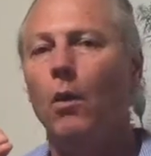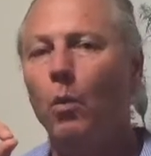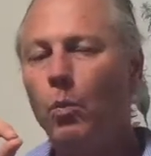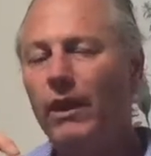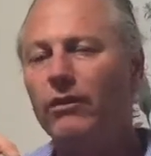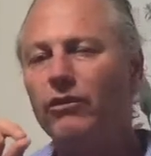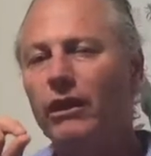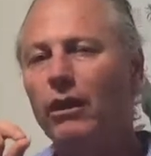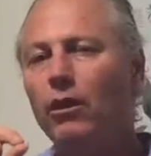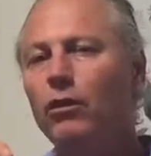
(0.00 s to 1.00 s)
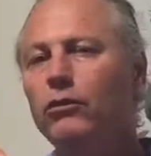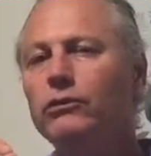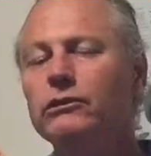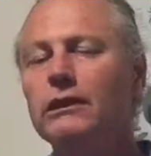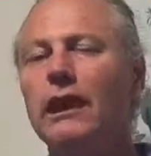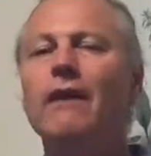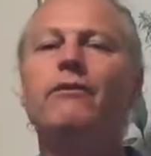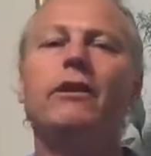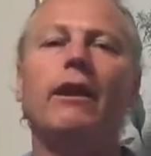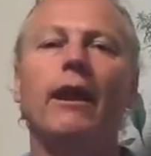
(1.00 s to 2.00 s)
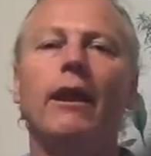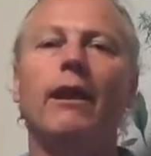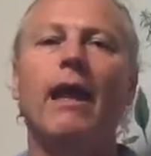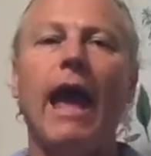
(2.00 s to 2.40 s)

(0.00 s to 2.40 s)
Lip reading: which includes lavender